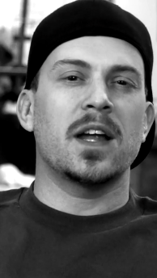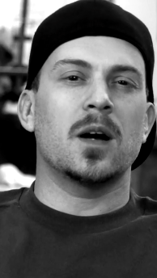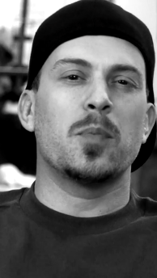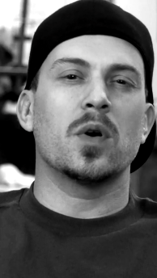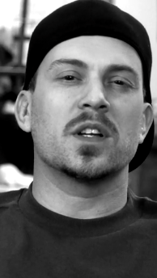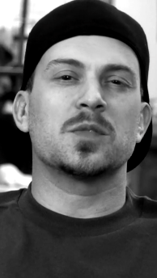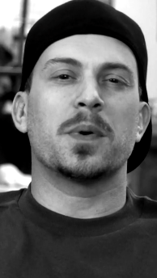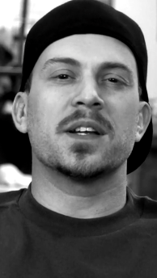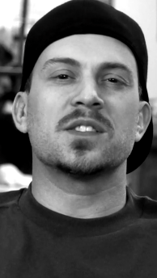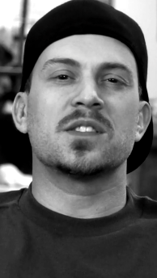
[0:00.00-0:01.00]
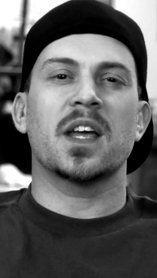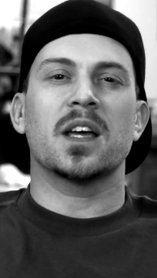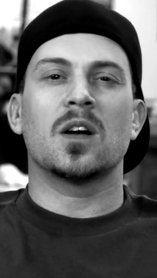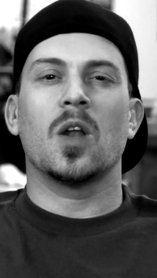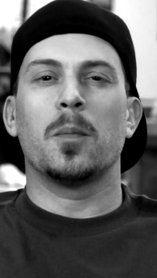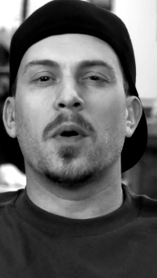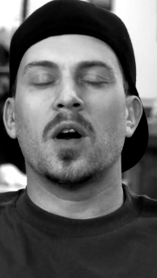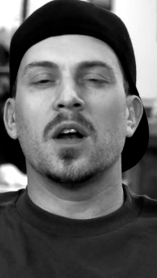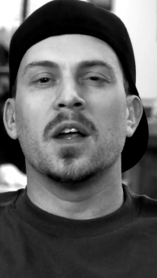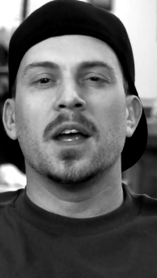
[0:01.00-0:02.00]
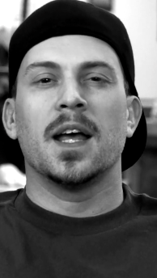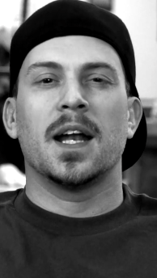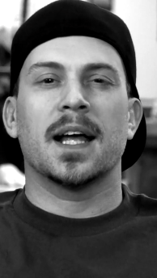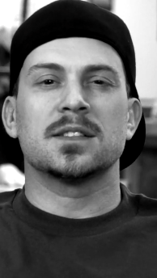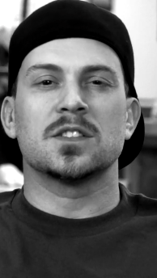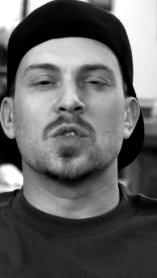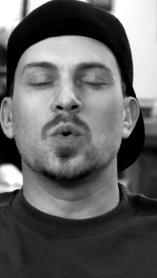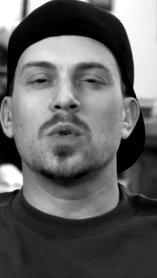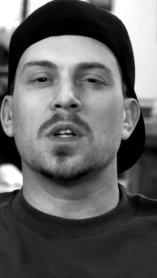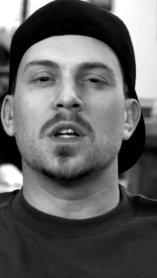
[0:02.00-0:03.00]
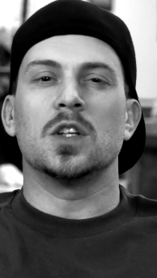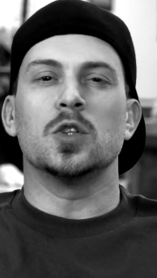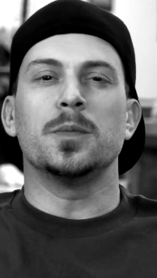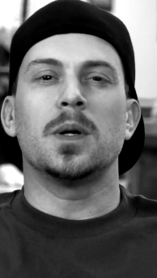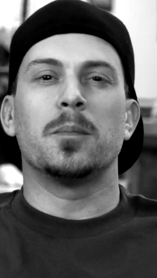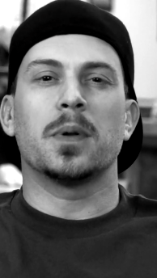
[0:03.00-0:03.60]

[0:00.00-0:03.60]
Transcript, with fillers: Airport Express taken all apart and it has this cool little aluminum